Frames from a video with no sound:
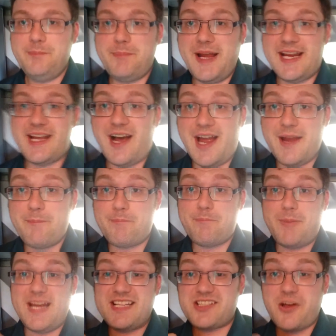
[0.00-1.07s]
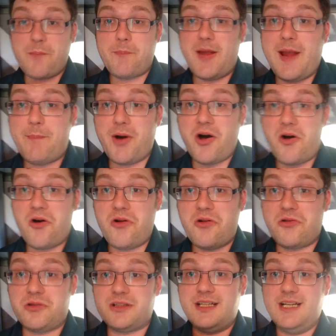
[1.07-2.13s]
Big guy beats up
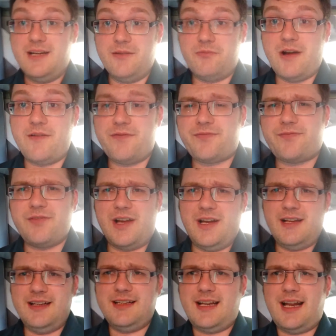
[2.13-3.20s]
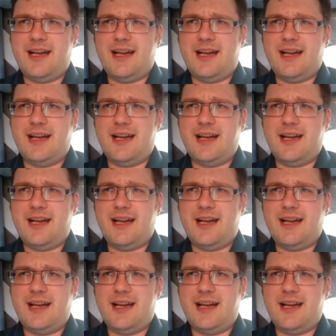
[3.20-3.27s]
people with an